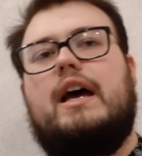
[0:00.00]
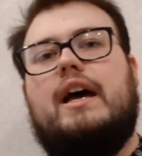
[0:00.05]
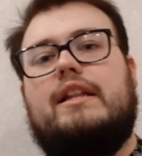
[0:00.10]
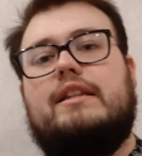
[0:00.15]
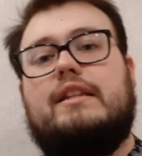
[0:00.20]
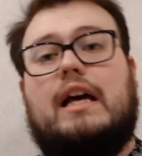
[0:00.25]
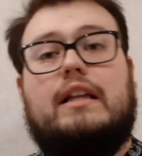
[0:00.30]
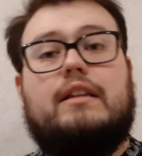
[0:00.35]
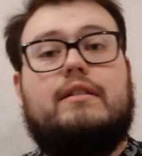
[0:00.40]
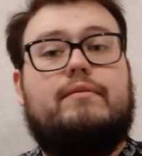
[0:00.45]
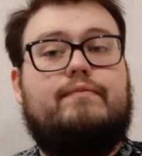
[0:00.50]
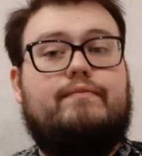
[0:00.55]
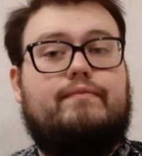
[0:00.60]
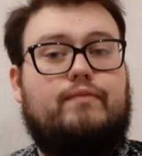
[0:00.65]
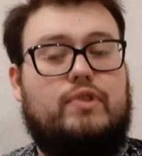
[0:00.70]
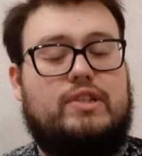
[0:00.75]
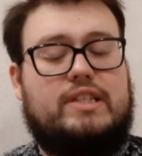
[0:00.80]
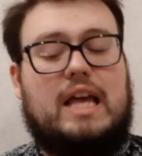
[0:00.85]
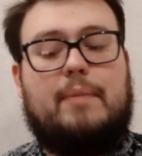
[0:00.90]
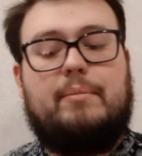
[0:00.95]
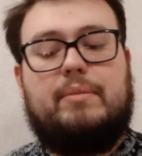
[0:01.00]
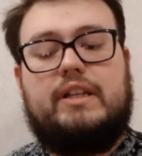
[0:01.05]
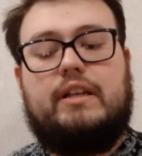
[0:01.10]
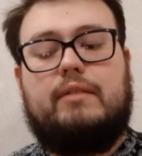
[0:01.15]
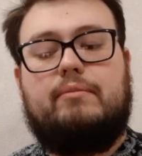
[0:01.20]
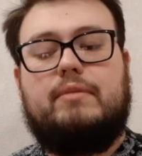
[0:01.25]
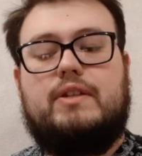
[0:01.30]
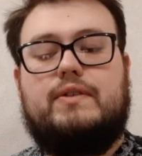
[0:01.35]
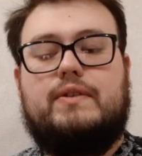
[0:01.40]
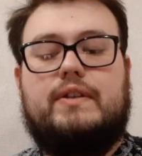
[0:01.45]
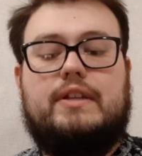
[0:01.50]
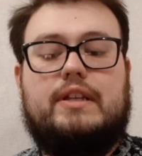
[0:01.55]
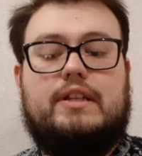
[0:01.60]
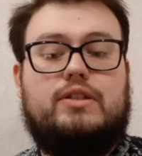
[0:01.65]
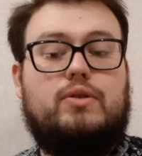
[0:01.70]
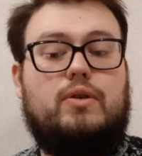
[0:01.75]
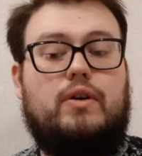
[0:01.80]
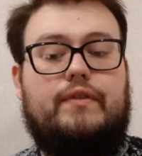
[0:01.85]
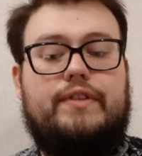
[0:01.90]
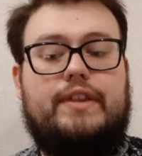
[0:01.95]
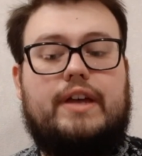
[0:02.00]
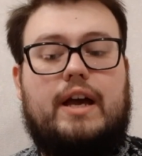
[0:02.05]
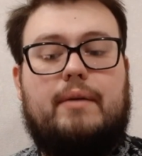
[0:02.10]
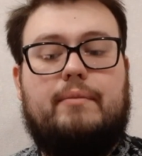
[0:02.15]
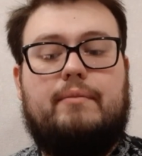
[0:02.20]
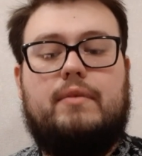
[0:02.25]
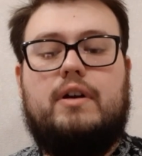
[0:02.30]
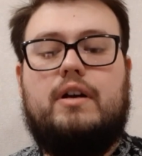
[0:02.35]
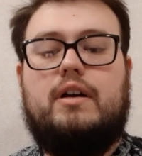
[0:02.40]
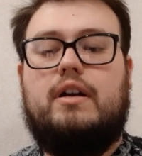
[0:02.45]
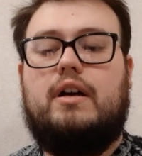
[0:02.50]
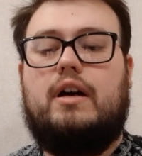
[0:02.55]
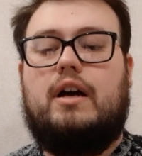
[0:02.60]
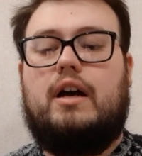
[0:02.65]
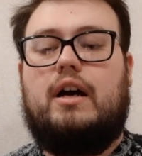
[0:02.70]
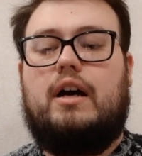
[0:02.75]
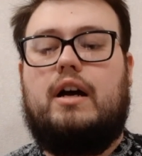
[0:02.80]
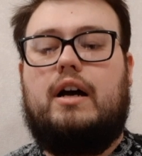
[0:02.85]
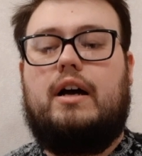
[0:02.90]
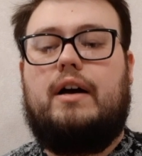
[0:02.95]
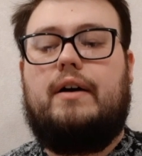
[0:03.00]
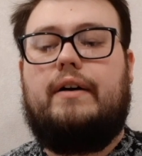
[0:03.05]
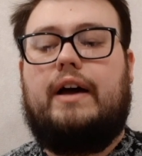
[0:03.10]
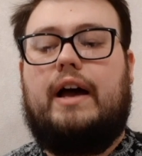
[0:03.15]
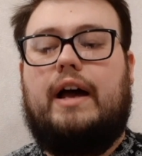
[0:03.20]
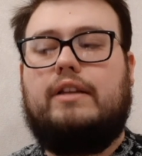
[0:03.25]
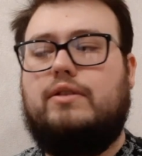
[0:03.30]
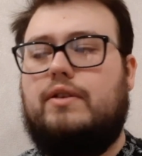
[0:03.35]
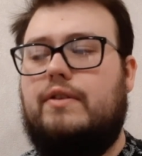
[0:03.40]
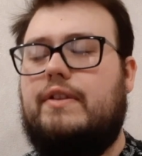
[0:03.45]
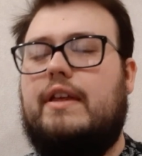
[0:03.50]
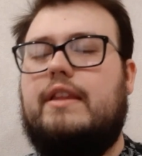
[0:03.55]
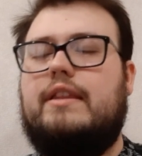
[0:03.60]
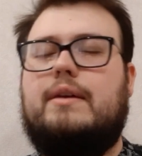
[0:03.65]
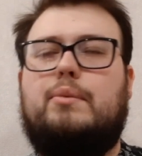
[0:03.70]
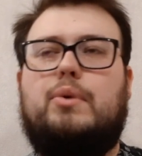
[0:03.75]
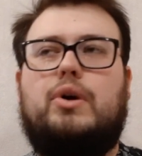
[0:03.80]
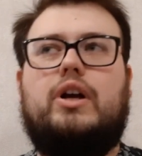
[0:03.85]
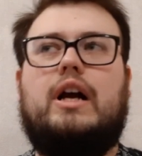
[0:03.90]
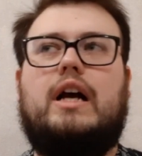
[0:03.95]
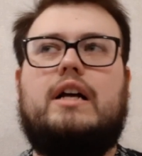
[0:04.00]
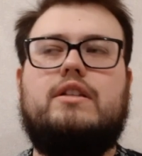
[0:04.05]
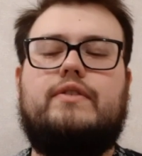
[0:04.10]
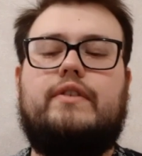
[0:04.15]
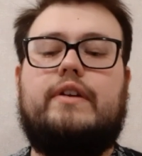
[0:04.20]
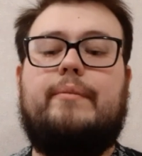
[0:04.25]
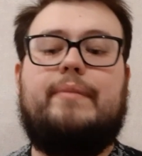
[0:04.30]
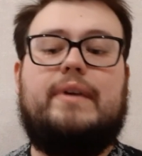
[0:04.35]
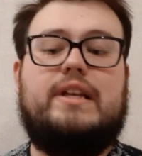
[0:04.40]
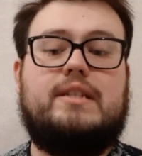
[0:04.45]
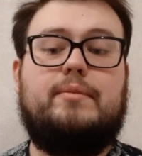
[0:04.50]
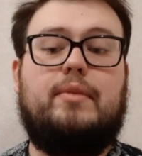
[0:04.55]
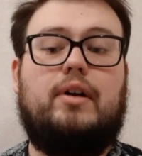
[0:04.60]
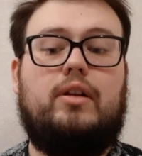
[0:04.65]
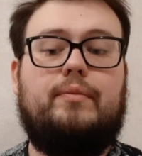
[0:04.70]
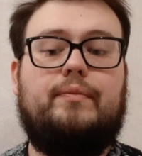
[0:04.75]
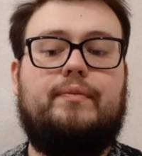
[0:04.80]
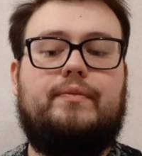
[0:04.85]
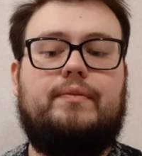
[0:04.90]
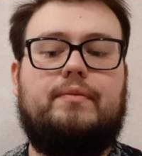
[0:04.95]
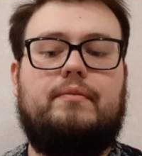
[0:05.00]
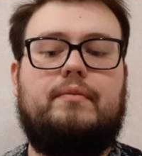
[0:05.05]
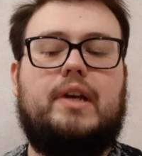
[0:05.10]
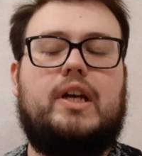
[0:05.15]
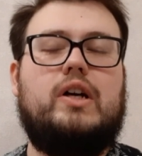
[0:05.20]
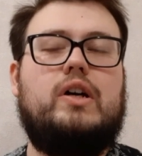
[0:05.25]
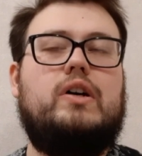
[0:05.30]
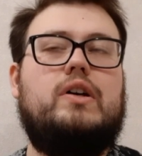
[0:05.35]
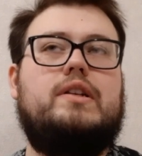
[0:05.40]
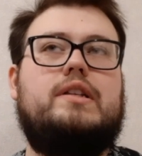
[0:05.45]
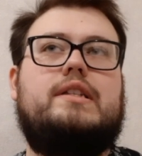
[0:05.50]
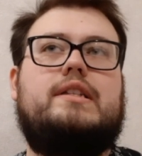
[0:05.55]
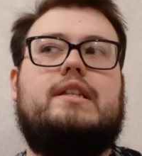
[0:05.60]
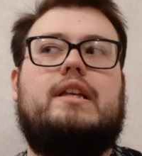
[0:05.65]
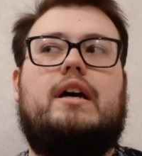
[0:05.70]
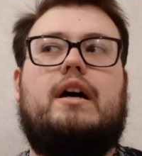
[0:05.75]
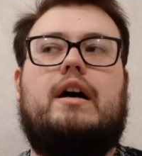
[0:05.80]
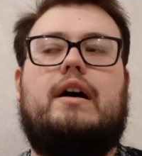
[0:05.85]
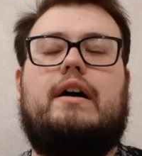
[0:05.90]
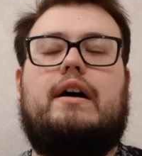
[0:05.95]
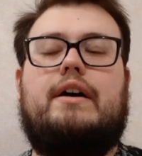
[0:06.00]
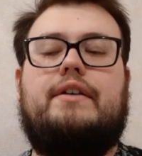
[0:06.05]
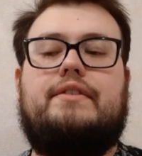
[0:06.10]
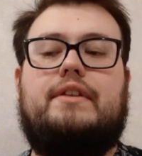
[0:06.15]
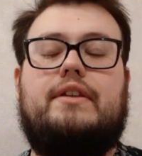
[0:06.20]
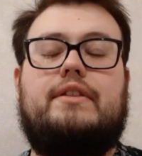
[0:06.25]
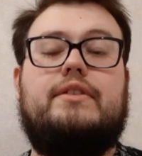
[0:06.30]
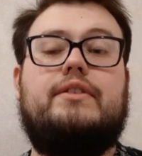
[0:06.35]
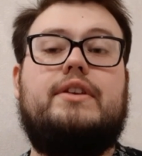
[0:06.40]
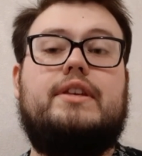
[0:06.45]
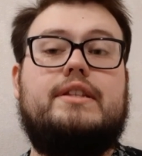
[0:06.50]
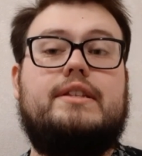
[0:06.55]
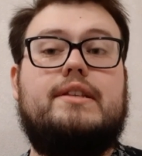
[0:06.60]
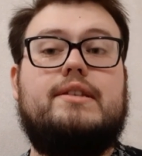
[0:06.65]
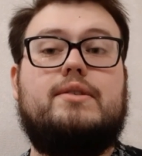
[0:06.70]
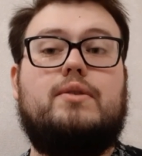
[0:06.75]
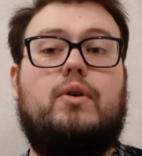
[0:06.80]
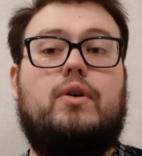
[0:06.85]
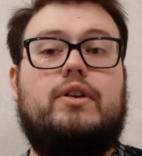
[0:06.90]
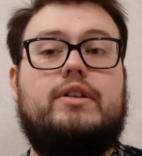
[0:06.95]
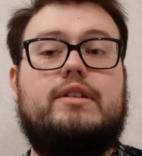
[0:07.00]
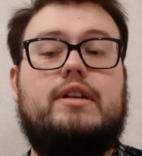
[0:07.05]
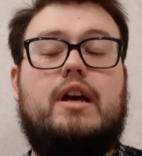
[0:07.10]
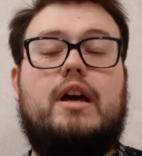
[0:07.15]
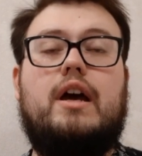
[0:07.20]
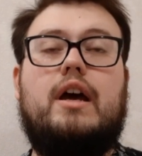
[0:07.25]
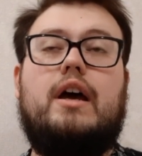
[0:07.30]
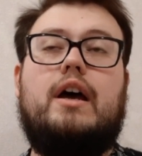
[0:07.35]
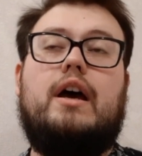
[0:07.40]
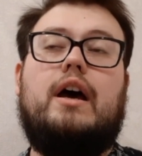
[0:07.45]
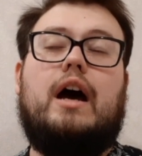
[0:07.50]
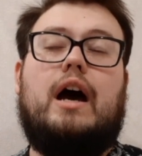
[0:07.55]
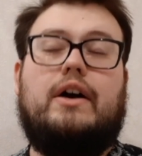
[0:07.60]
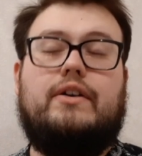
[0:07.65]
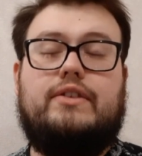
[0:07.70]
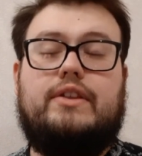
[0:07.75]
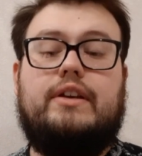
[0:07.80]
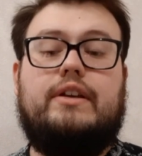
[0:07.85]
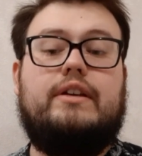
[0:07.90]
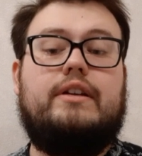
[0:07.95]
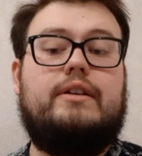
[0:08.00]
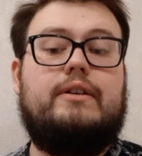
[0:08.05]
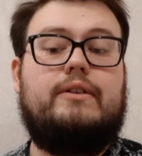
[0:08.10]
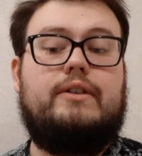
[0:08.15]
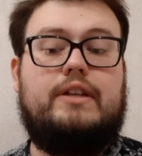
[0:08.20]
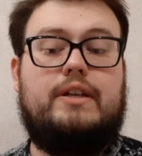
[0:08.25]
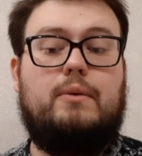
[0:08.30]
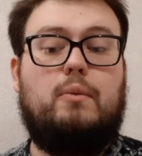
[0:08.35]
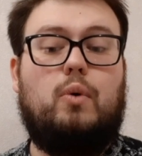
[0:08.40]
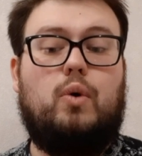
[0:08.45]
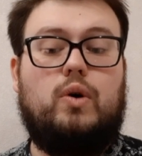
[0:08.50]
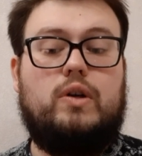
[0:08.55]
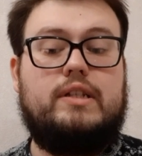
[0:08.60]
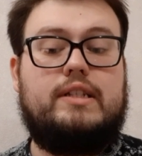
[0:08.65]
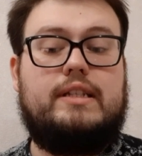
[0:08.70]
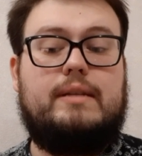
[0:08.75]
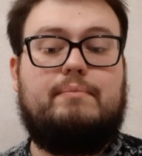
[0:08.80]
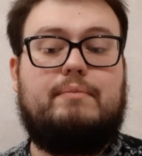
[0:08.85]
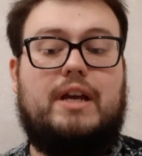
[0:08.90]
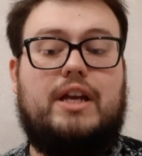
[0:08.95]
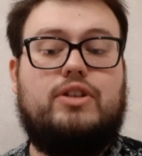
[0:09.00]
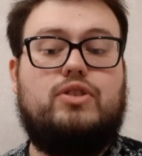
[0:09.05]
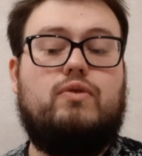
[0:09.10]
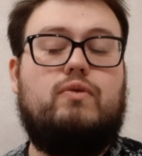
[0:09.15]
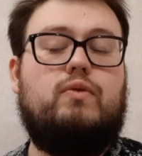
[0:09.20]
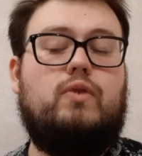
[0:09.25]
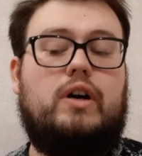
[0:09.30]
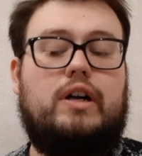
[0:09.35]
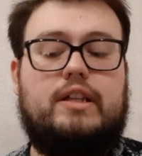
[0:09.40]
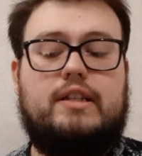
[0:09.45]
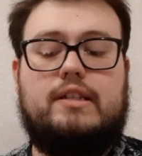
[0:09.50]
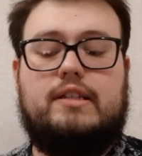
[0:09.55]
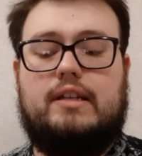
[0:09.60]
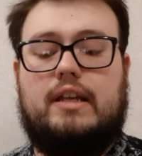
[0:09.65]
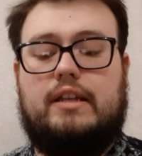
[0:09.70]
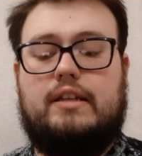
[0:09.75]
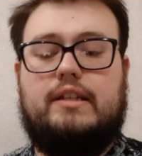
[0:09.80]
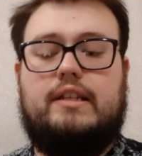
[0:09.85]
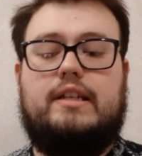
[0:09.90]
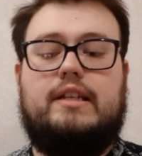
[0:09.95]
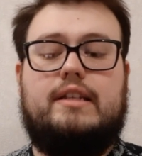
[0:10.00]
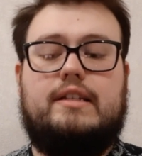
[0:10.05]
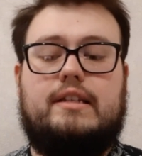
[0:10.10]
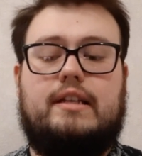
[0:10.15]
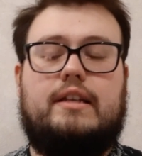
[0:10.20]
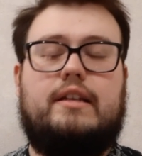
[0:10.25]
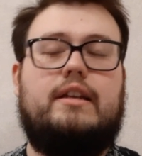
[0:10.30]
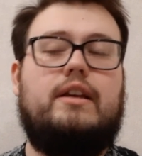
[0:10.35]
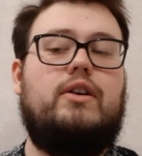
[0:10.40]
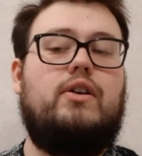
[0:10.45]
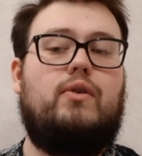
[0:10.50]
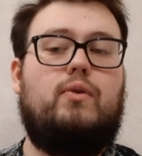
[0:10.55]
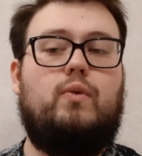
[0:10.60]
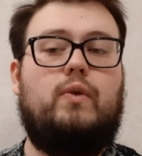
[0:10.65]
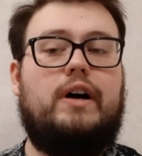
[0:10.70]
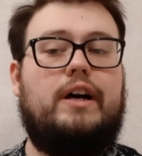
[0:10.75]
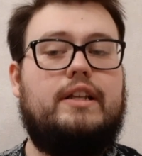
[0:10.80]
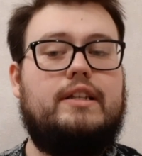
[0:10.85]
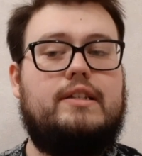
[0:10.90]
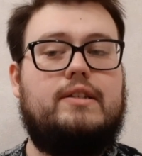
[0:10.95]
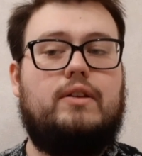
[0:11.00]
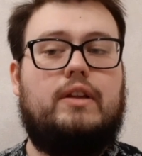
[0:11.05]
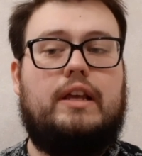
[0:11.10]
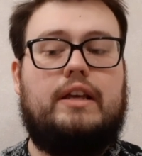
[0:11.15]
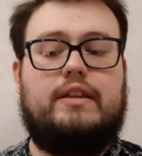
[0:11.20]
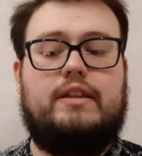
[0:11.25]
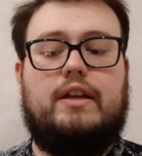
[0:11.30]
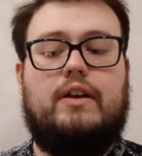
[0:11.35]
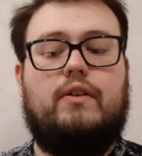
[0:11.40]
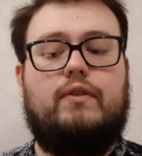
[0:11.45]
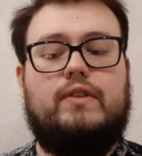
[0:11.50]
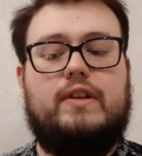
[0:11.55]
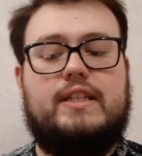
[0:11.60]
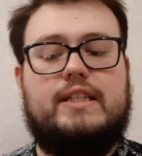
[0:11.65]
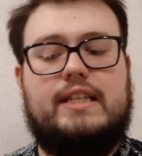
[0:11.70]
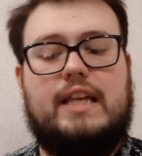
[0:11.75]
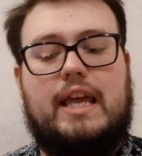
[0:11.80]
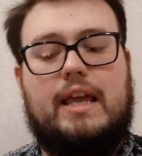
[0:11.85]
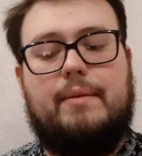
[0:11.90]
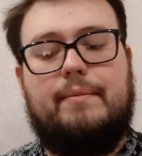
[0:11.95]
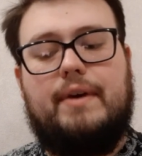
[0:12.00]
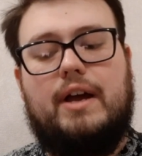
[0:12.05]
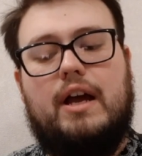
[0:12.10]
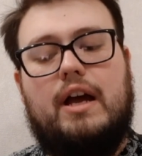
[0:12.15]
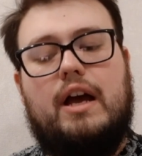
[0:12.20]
that was happening between the two of them. I do think they were kind of compatible, because I think he's escort. I think he was the Page of Wands and he's a King of Wands, so like they're the same.